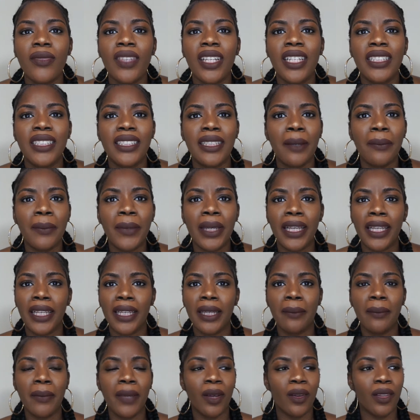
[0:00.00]
sent me an
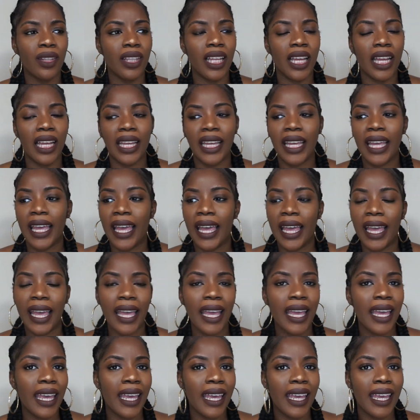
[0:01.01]
email like,
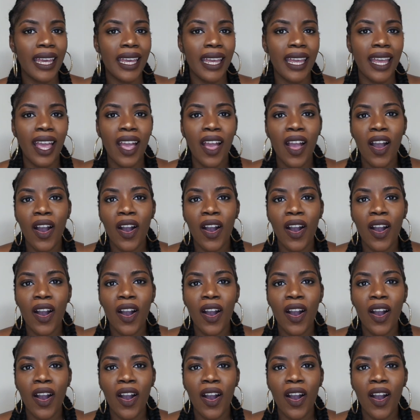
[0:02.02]
hey,